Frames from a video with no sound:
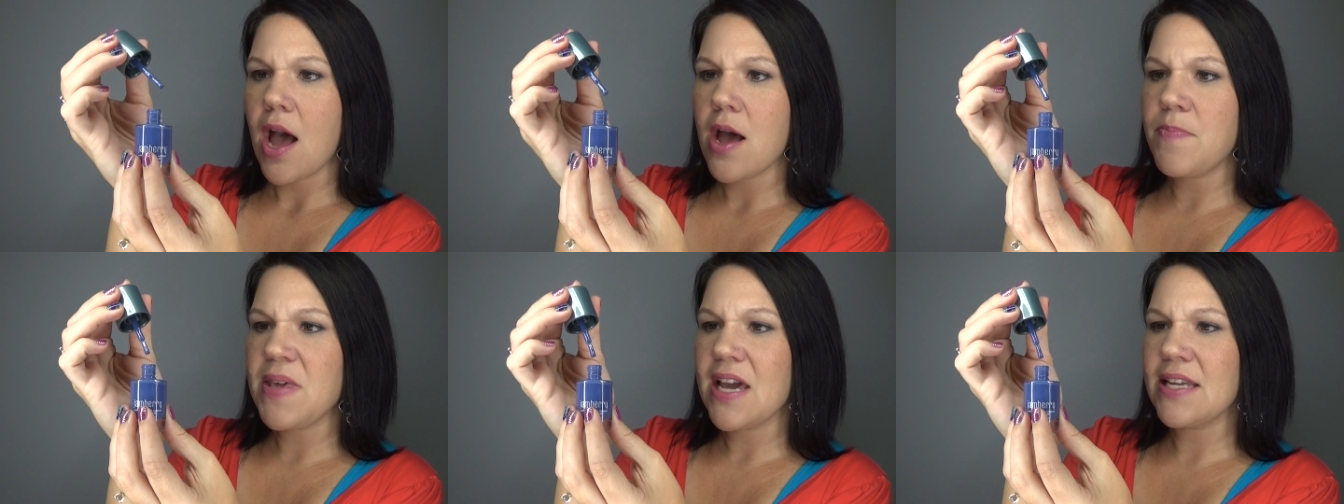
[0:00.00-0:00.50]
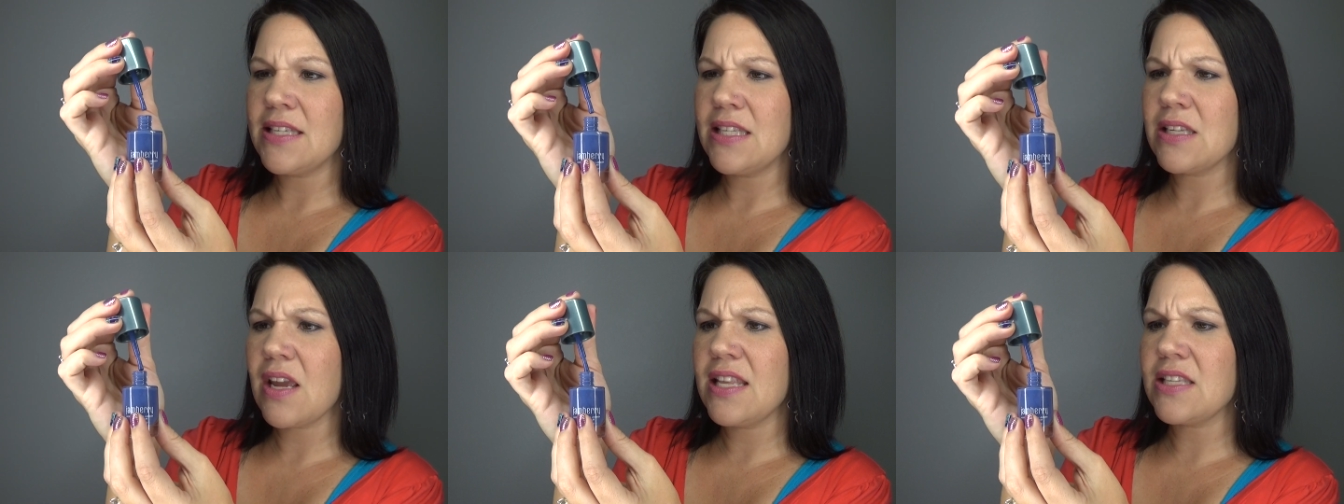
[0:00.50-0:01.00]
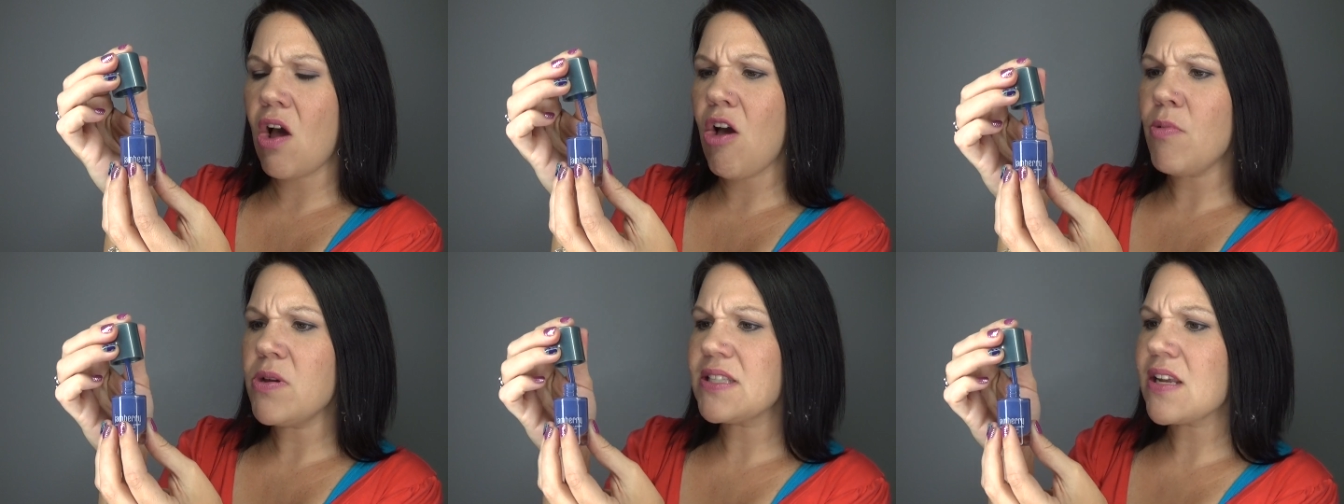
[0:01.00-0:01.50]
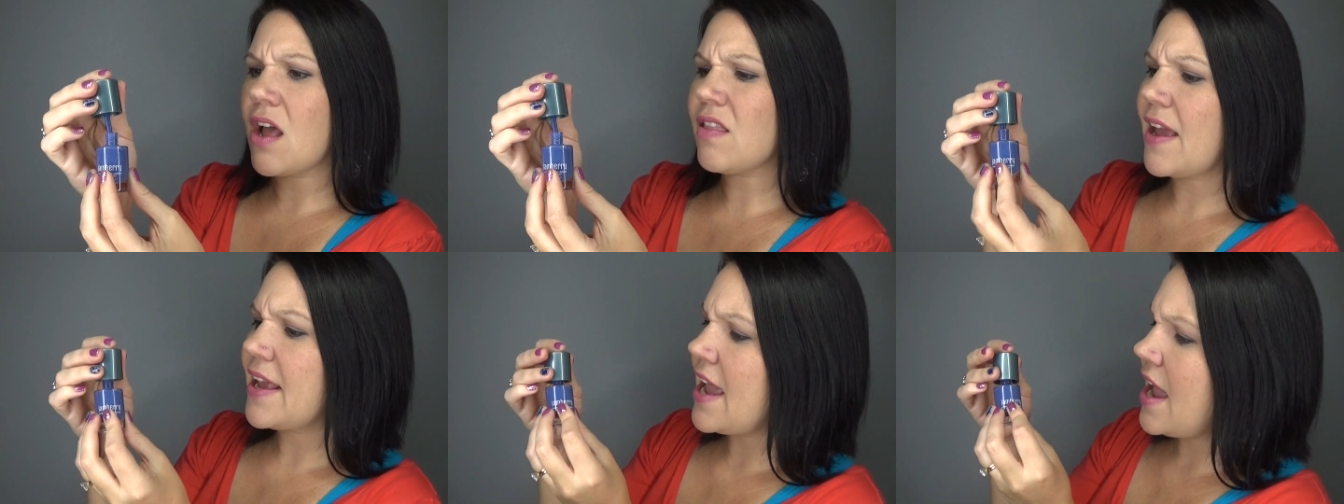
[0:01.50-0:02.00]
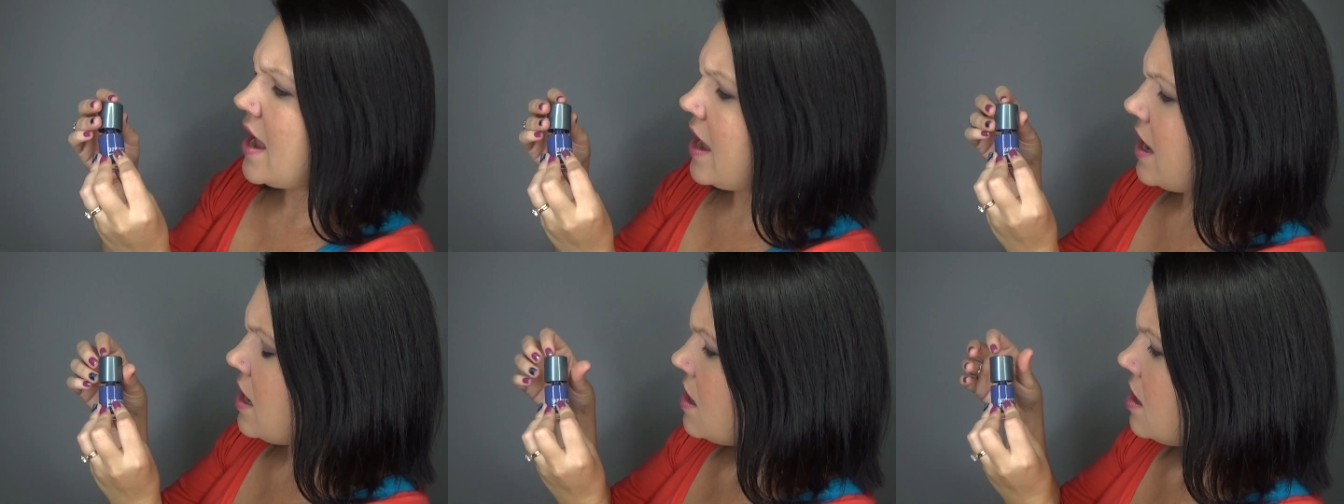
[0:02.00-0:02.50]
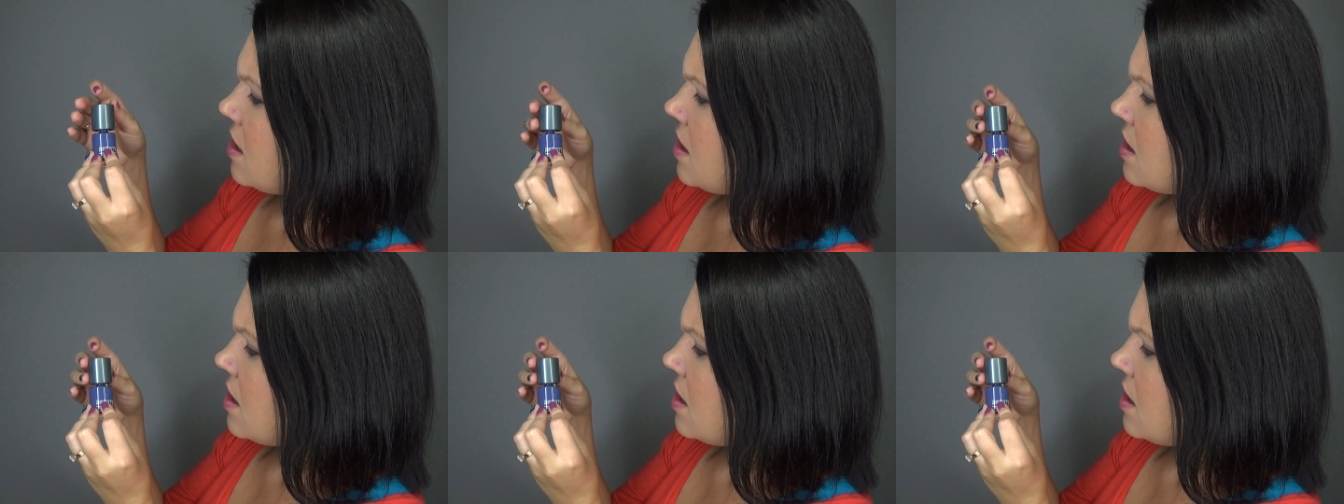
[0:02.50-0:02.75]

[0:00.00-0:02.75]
uh, because it's it's almost got like a